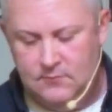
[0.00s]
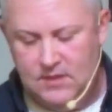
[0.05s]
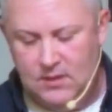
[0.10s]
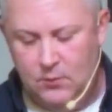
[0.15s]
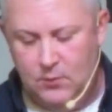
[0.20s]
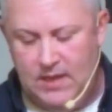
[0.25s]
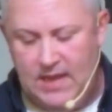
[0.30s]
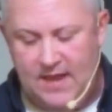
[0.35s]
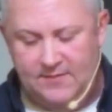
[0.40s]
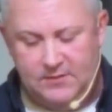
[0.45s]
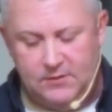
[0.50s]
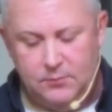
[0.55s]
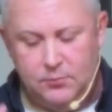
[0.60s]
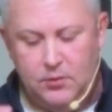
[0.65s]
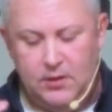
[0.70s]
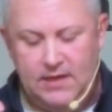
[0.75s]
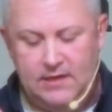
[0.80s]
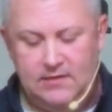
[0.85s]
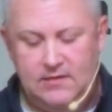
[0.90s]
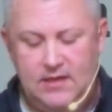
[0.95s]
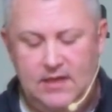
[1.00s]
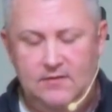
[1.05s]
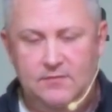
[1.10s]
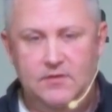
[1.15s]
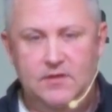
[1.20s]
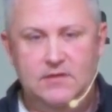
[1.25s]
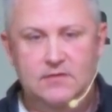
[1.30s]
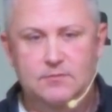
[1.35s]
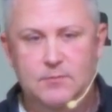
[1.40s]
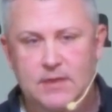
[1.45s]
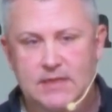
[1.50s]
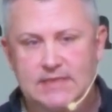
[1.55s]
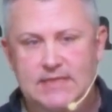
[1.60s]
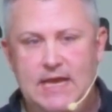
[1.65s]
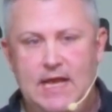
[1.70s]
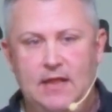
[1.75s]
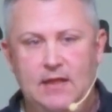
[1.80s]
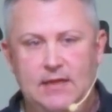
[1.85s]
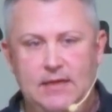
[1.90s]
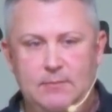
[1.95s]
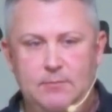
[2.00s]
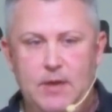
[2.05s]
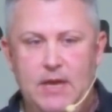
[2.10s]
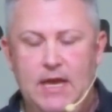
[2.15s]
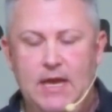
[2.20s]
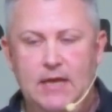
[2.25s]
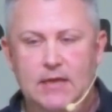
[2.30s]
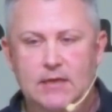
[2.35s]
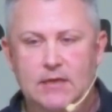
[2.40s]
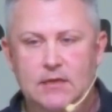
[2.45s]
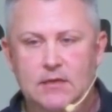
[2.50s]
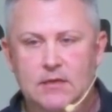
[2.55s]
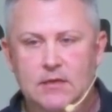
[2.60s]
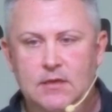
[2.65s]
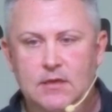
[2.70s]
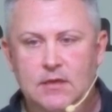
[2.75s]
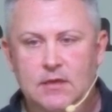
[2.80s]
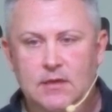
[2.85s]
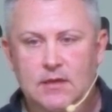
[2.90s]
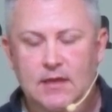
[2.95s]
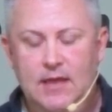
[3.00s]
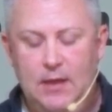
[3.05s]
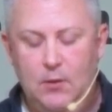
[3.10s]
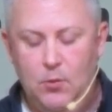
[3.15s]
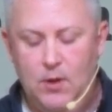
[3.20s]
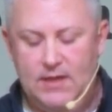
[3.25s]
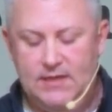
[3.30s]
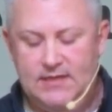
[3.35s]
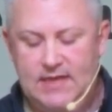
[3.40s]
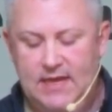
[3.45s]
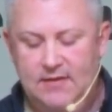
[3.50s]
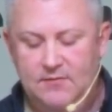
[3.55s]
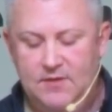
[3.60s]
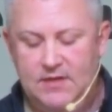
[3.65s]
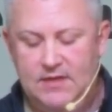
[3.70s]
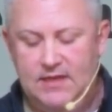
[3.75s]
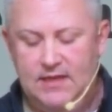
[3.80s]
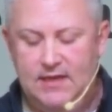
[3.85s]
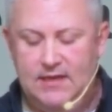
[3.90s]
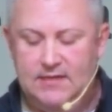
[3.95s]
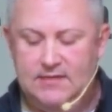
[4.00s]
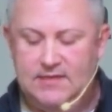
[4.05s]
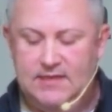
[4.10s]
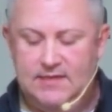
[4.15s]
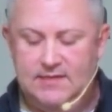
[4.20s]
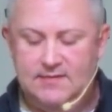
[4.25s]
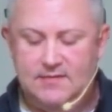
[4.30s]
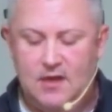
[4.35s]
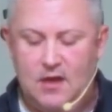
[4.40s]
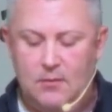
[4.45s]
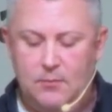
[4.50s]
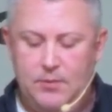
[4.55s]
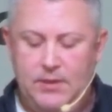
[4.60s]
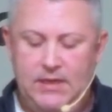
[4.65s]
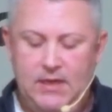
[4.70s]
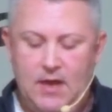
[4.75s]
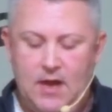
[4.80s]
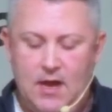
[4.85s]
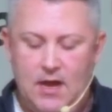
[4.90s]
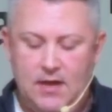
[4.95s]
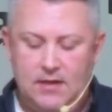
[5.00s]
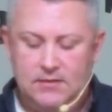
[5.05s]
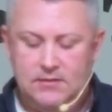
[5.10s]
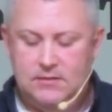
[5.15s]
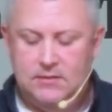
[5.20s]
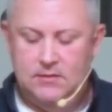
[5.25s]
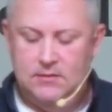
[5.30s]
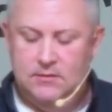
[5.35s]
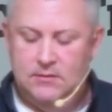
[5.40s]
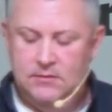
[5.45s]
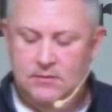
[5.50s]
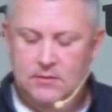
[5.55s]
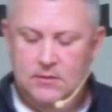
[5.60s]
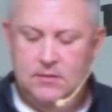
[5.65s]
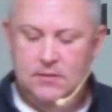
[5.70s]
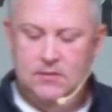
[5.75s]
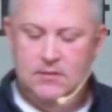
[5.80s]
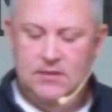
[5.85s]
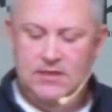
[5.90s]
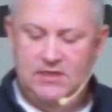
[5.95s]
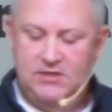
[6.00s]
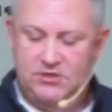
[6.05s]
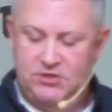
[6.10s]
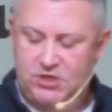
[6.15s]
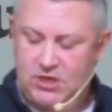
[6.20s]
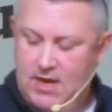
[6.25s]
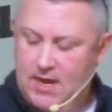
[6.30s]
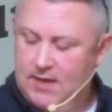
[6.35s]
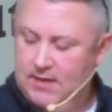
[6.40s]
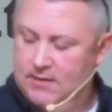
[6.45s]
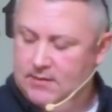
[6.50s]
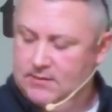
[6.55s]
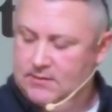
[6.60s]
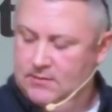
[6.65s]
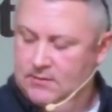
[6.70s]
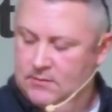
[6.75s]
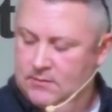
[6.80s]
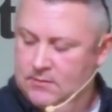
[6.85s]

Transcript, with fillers: We have to bring David's mentality back. And what David did is he saw beyond his giant.